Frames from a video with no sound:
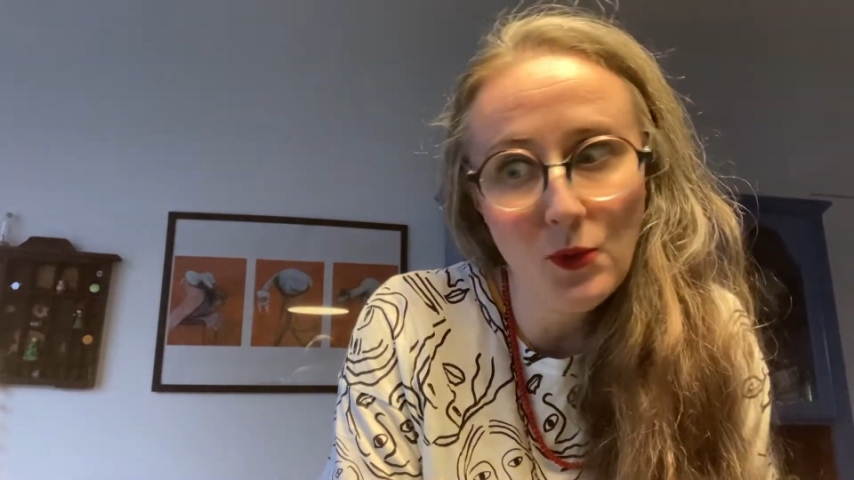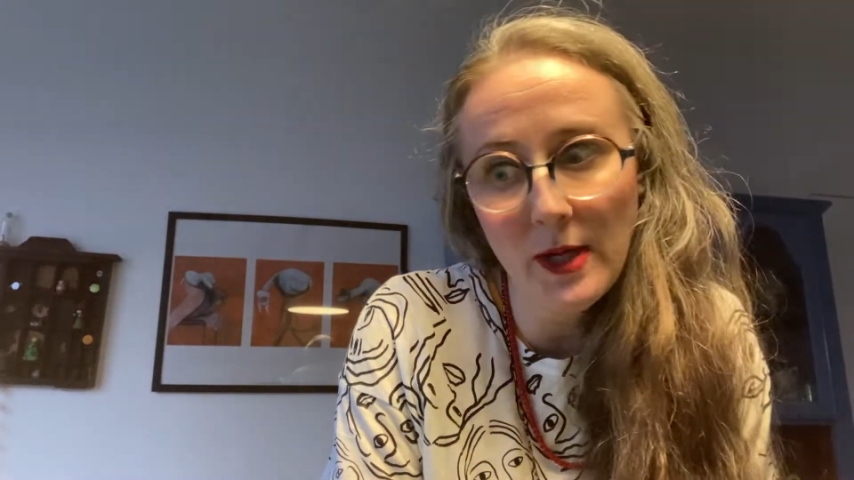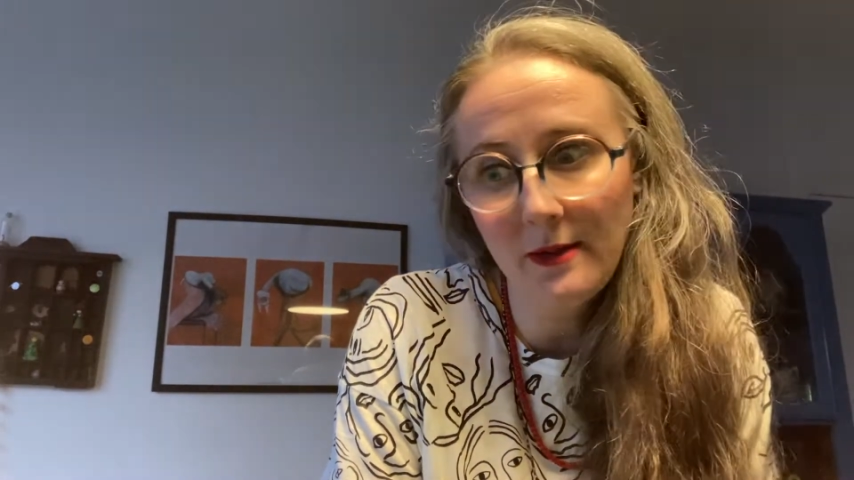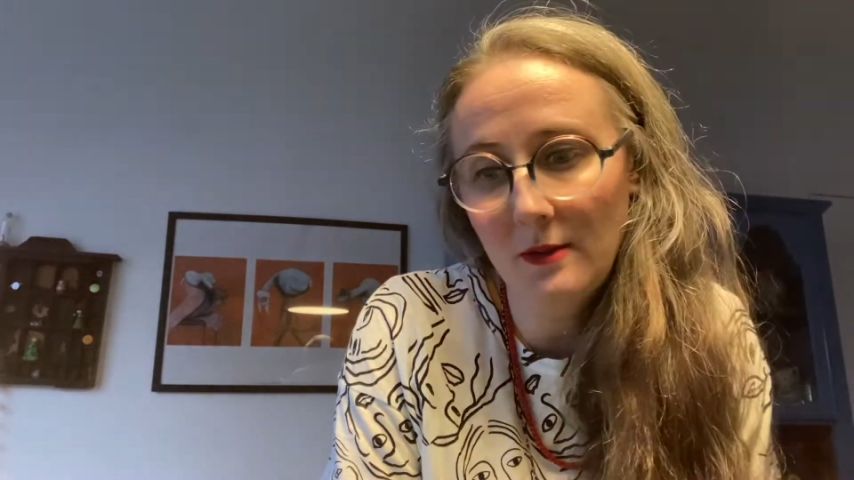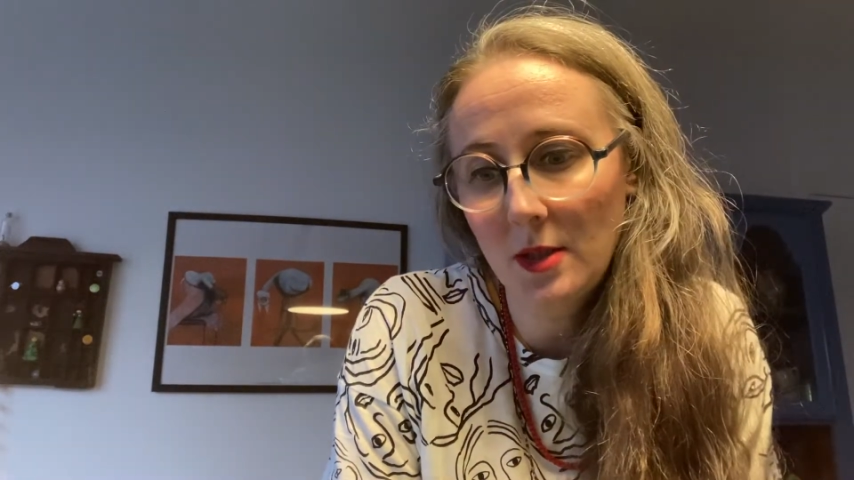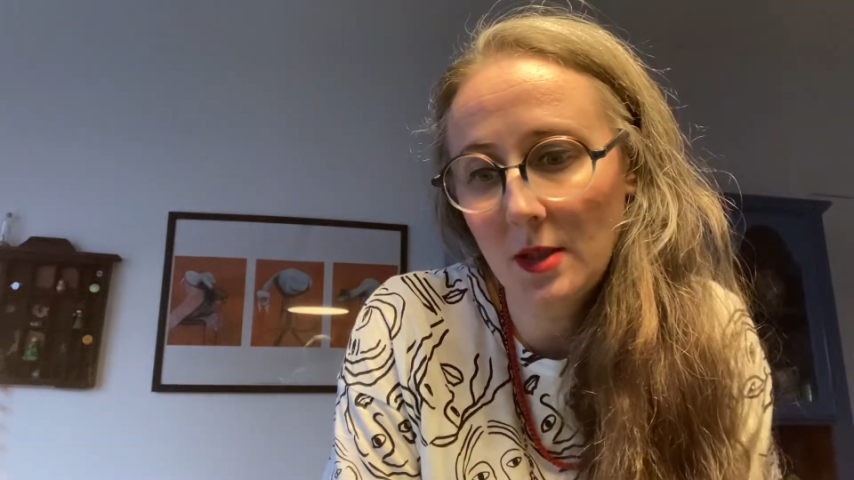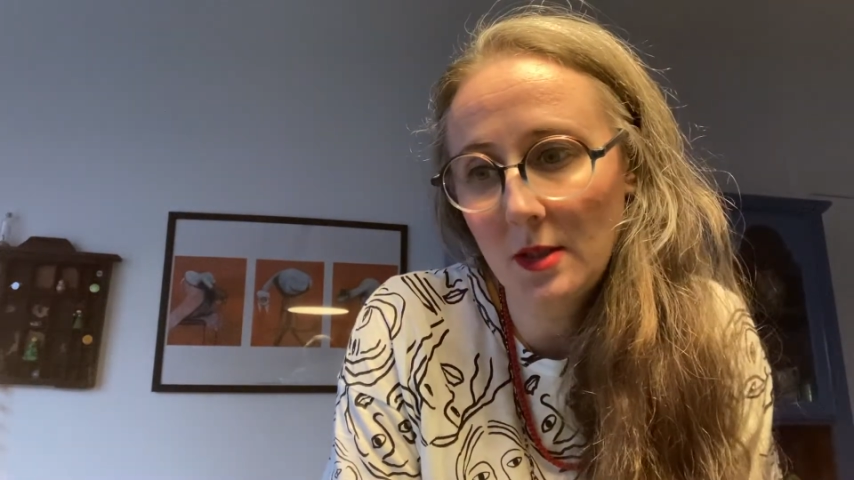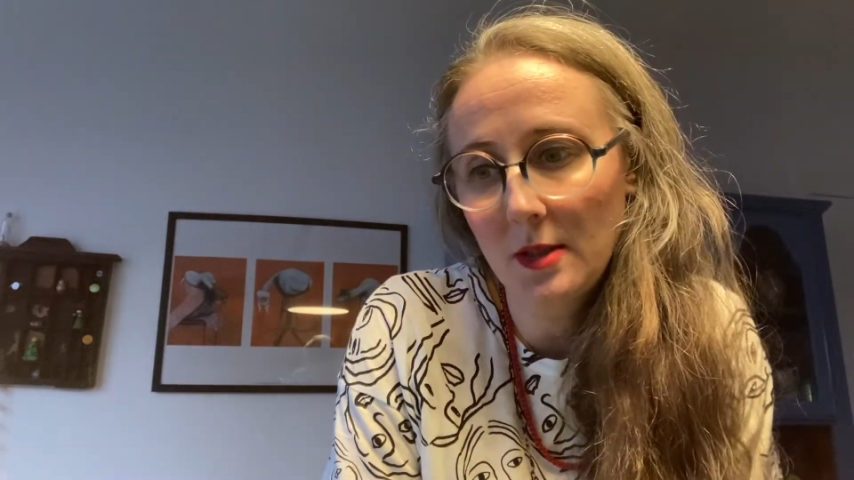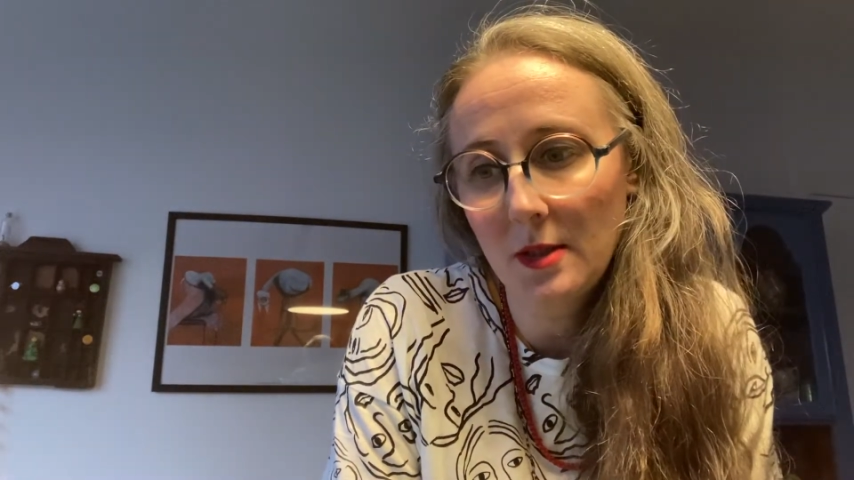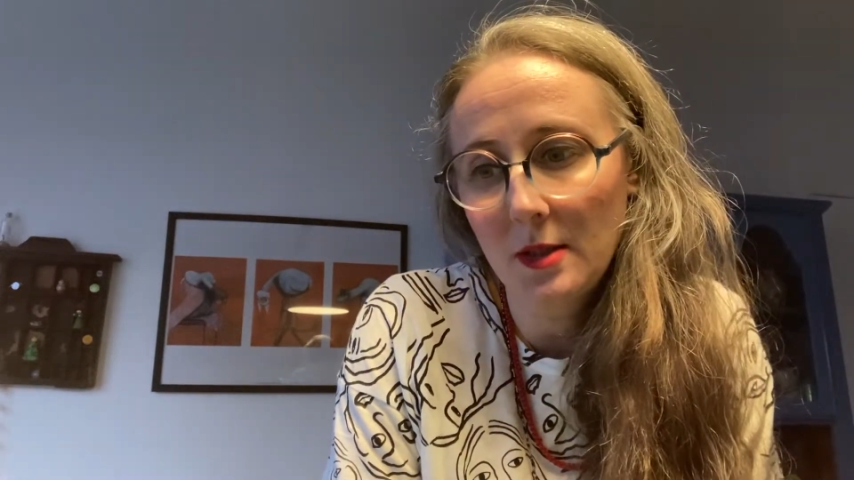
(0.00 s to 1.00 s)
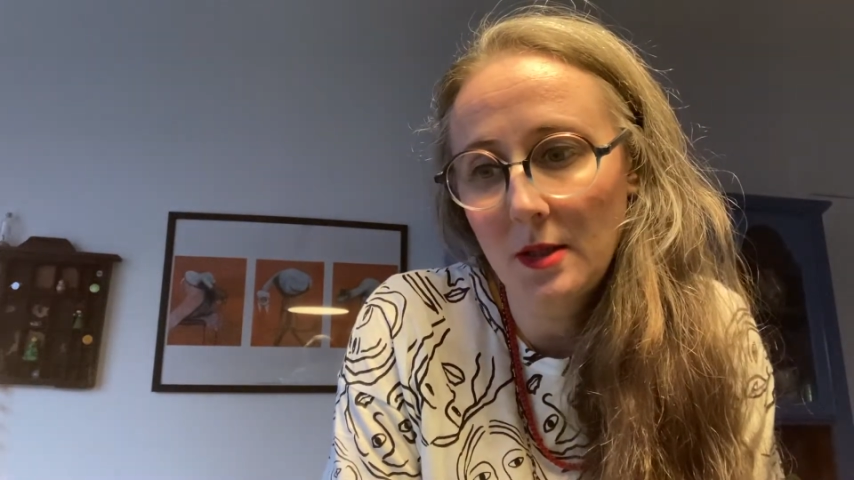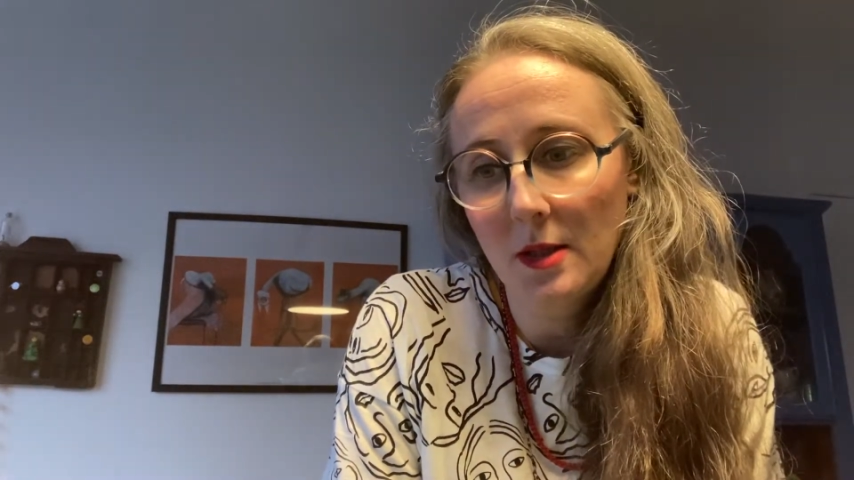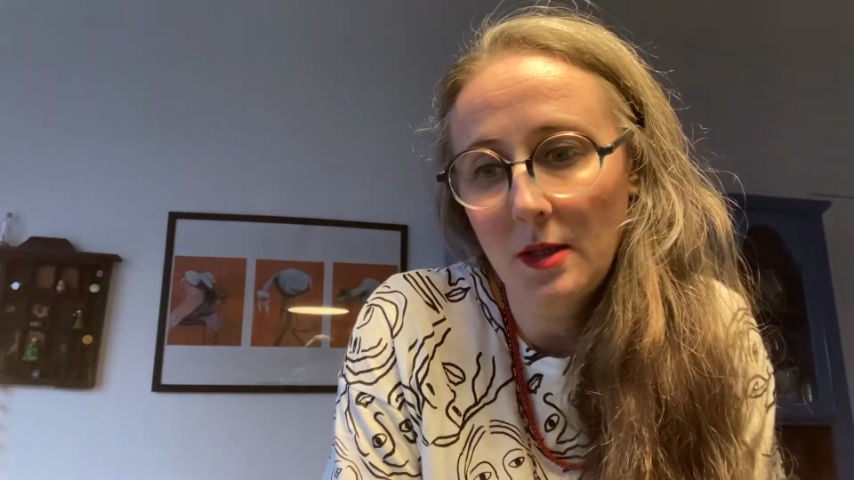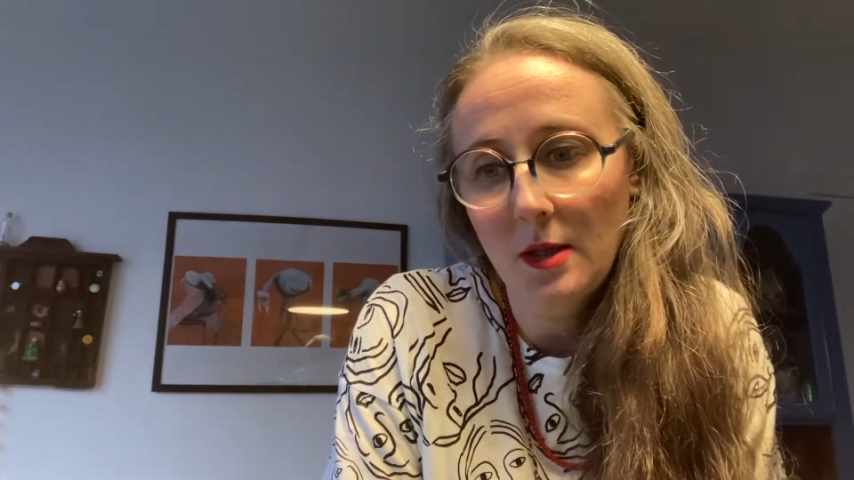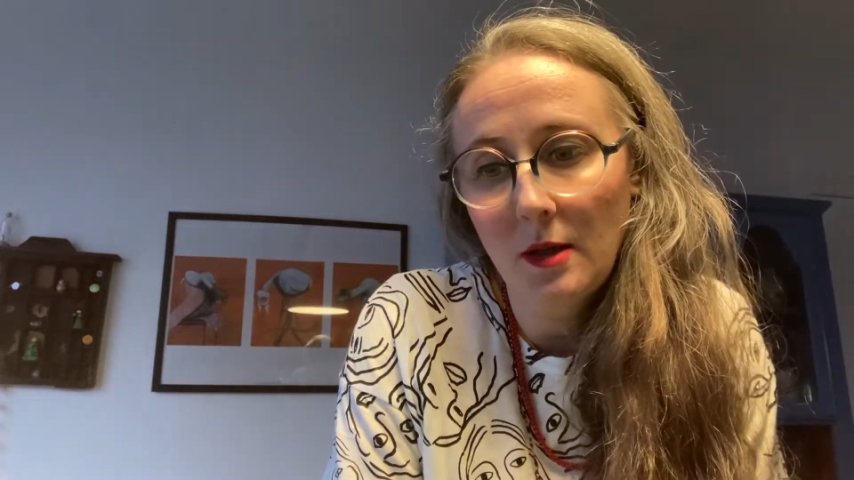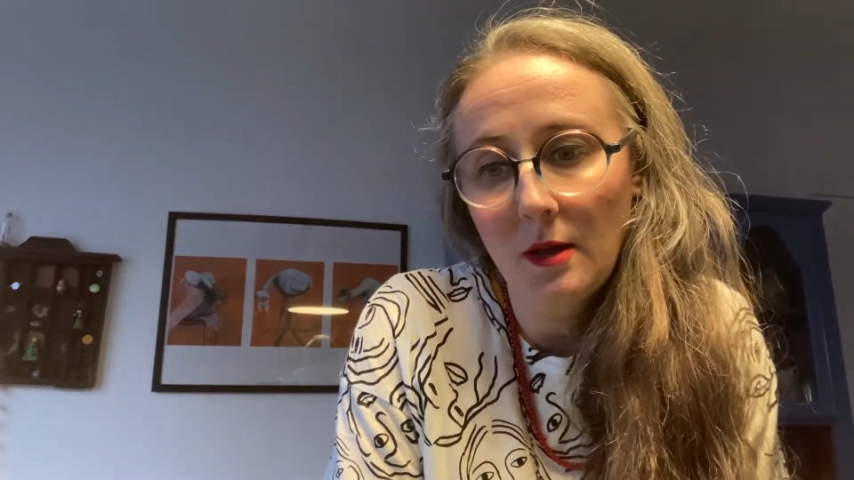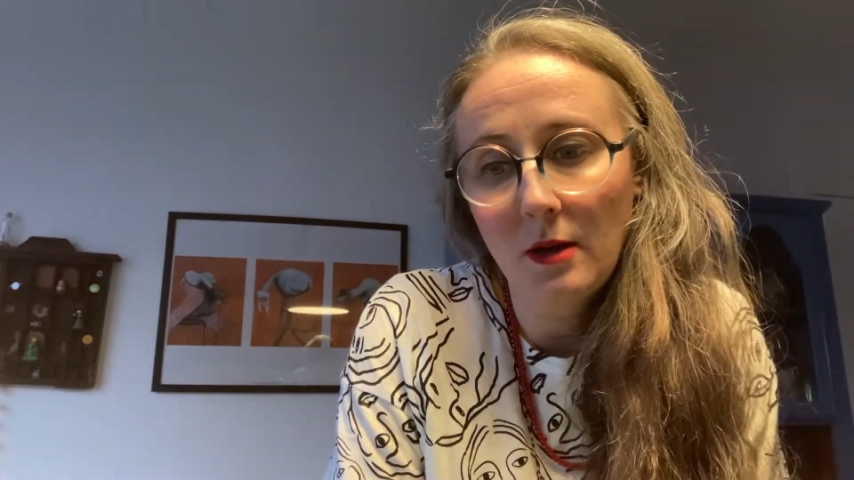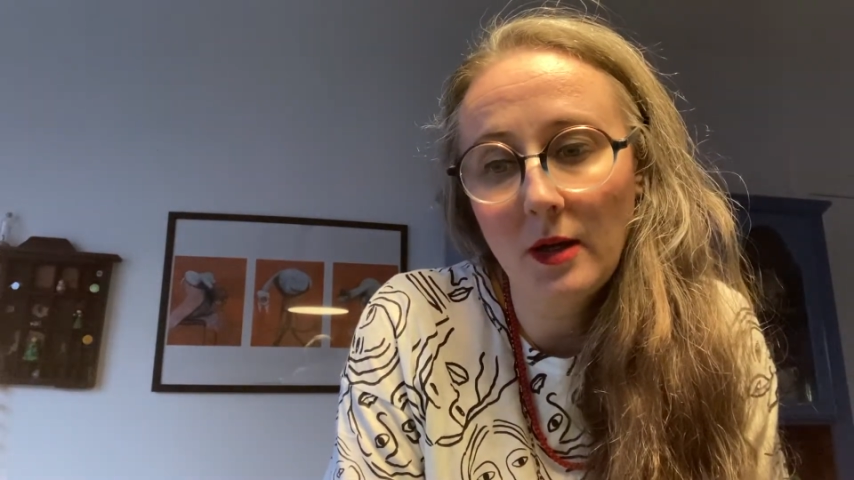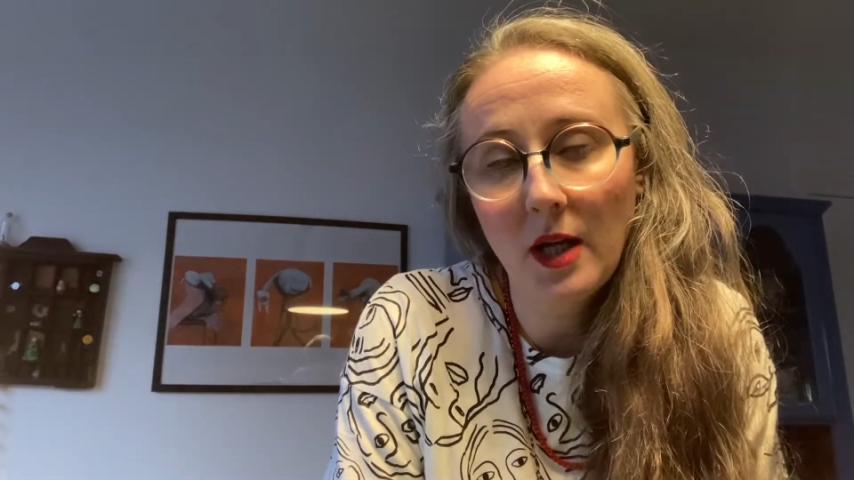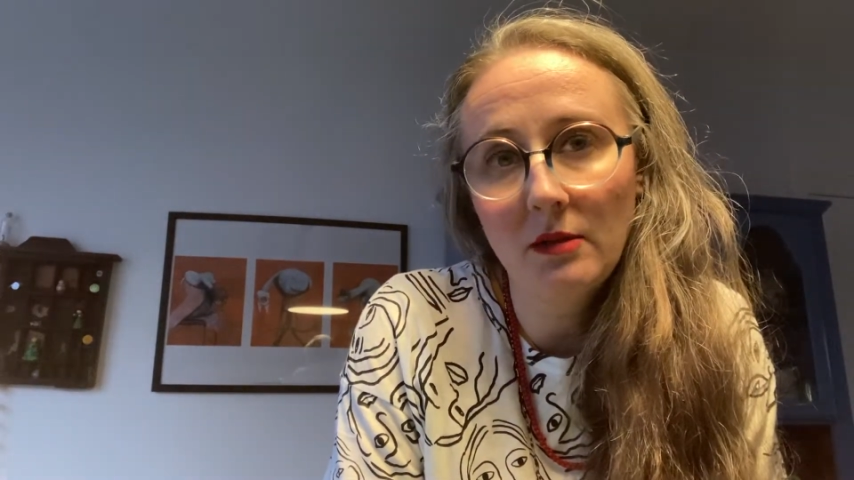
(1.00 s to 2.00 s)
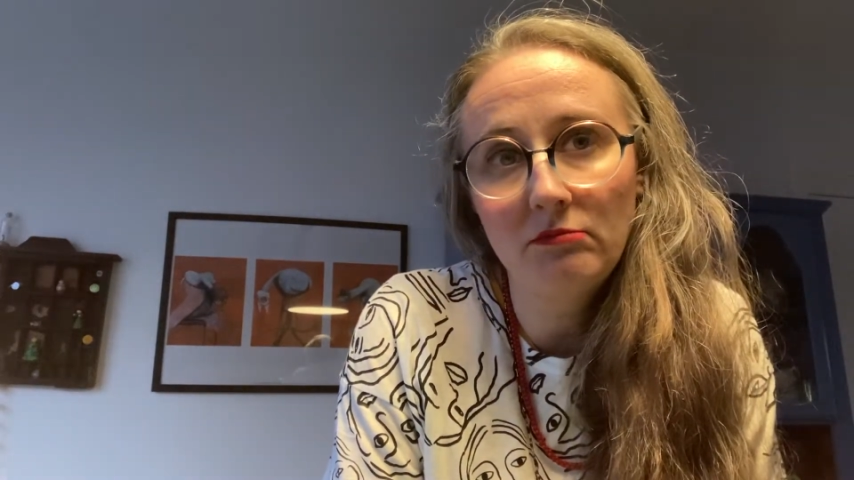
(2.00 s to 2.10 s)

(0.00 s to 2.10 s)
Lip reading: it. Okay,